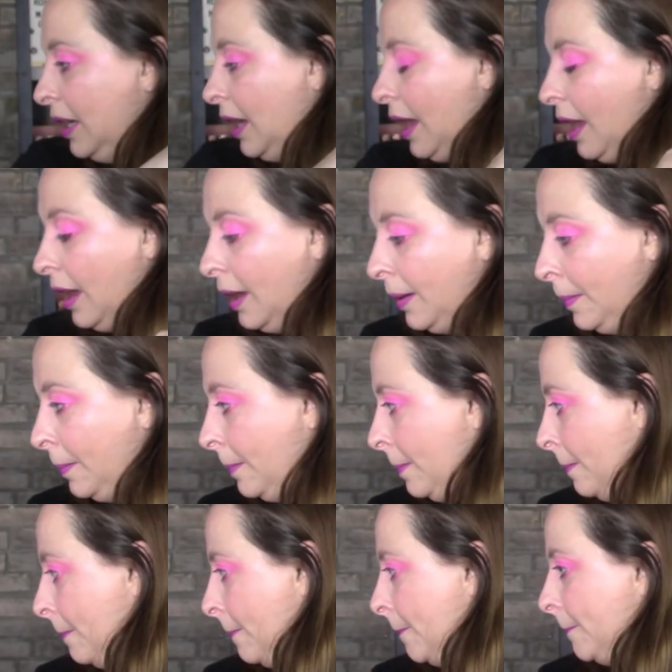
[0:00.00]

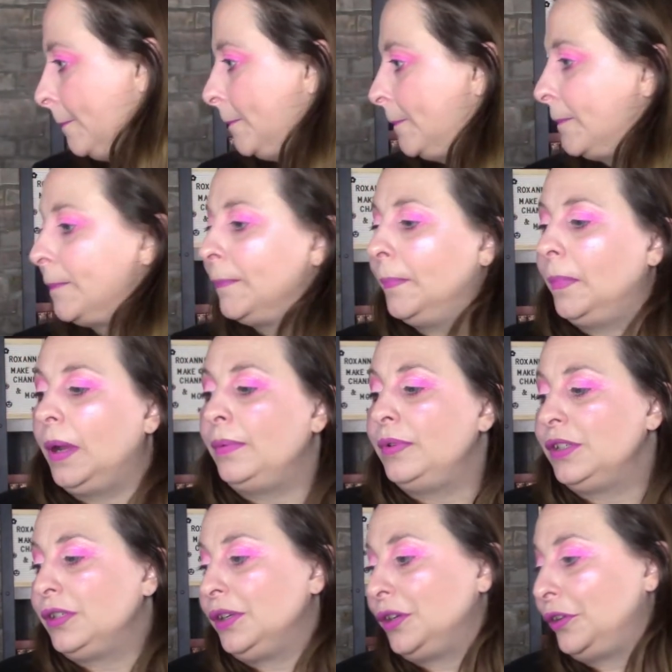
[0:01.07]
I'm
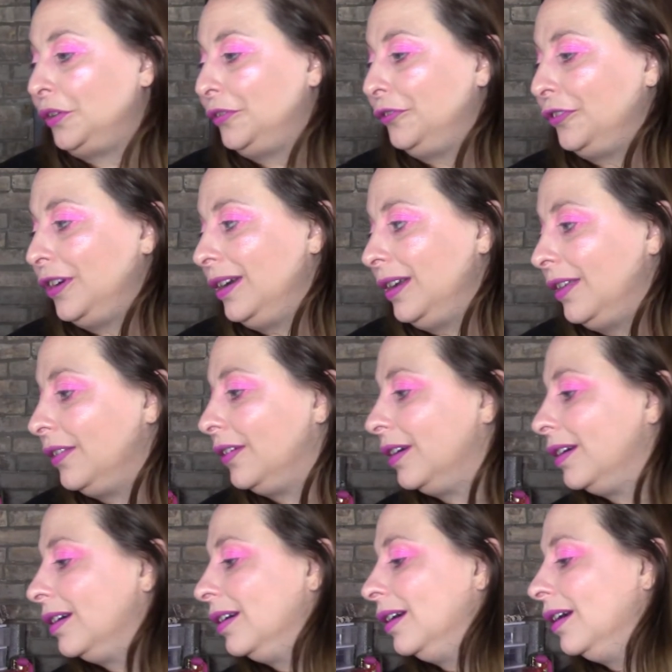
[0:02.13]
just gonna look for
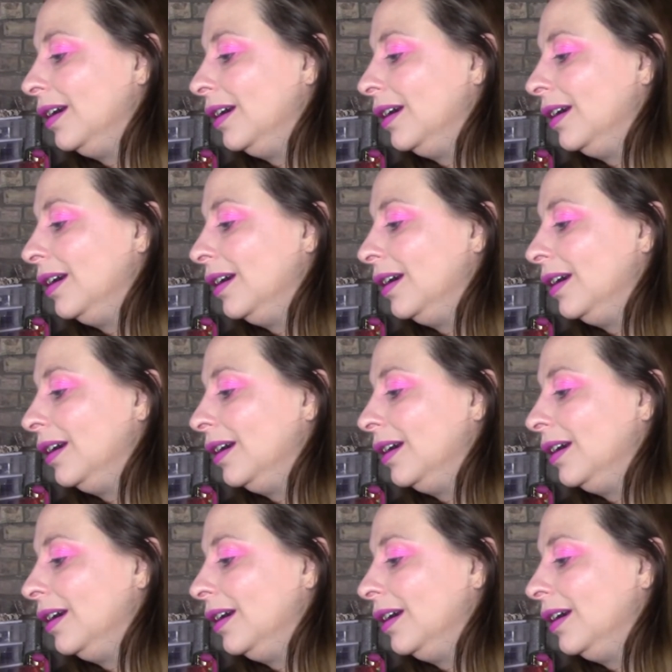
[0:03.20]
another